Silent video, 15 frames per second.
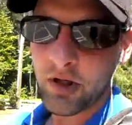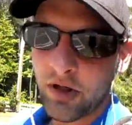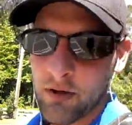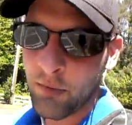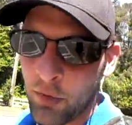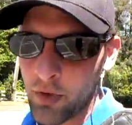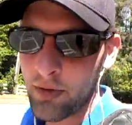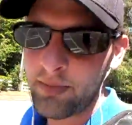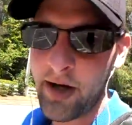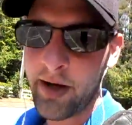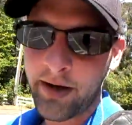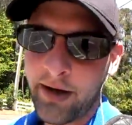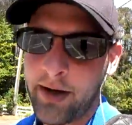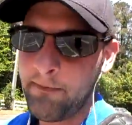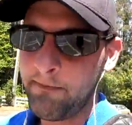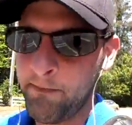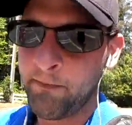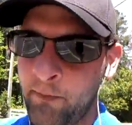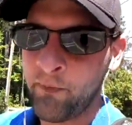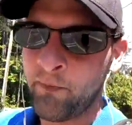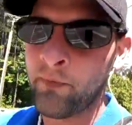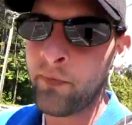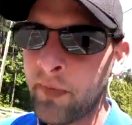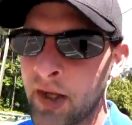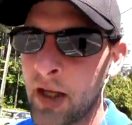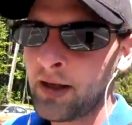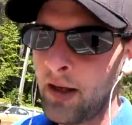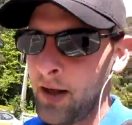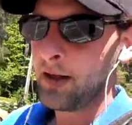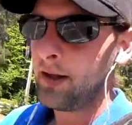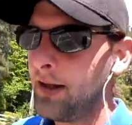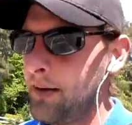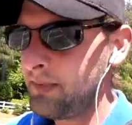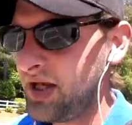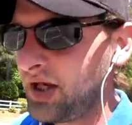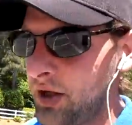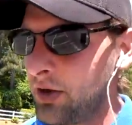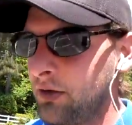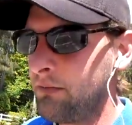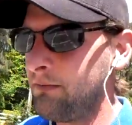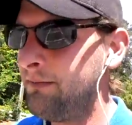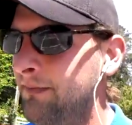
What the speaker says: to hear more about it, let me know.